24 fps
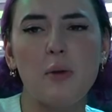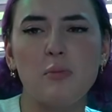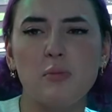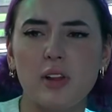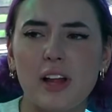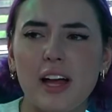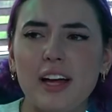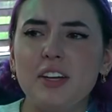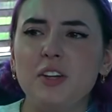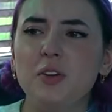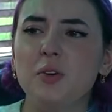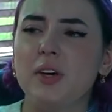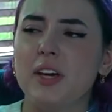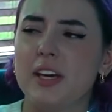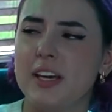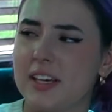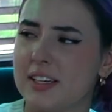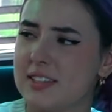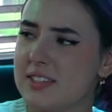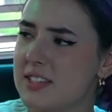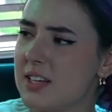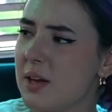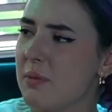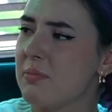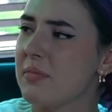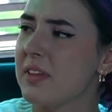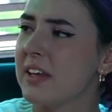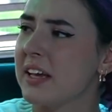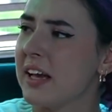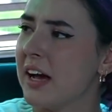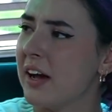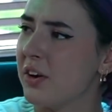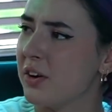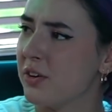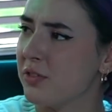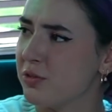glad you can get
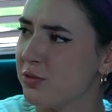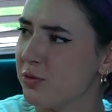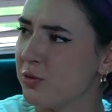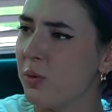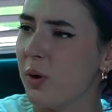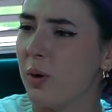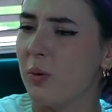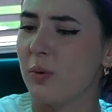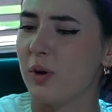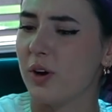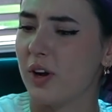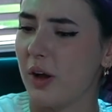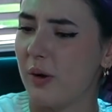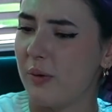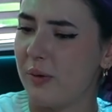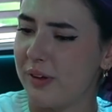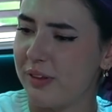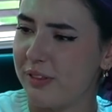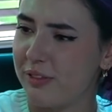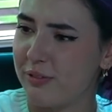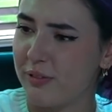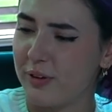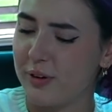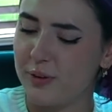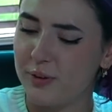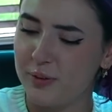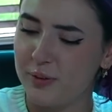something out of what we're going through.